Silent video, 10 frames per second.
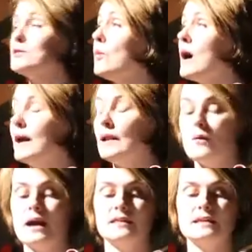to while
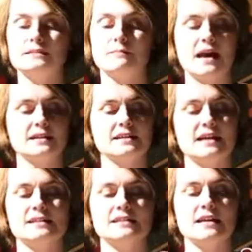away these
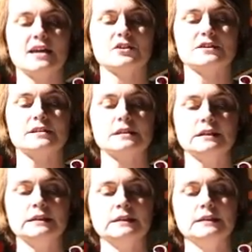mandated sessions.
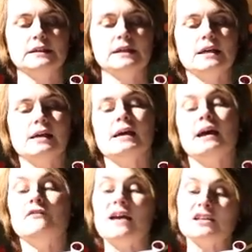
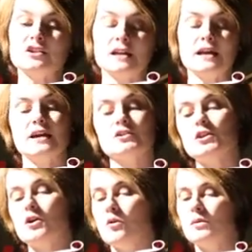Eventually, as
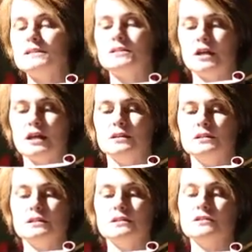she always
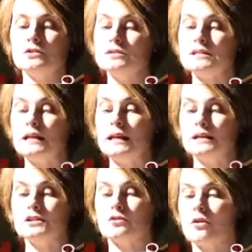did, Susan
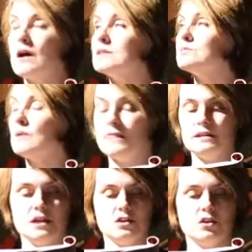leaned across with the
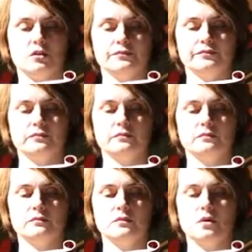tissue.
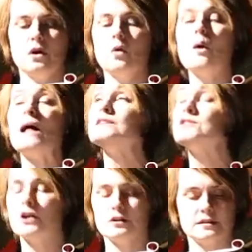Well
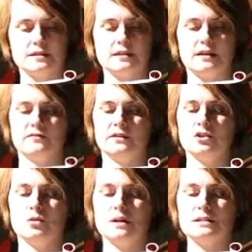done, Stephanie,
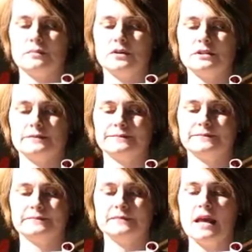she whispered.
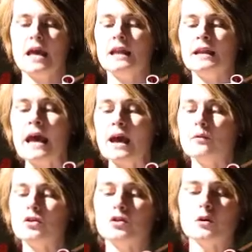
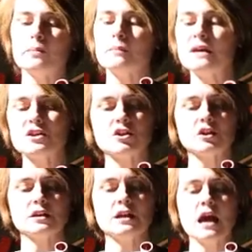Now, with your
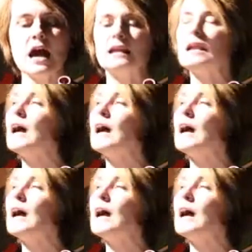permission, I'd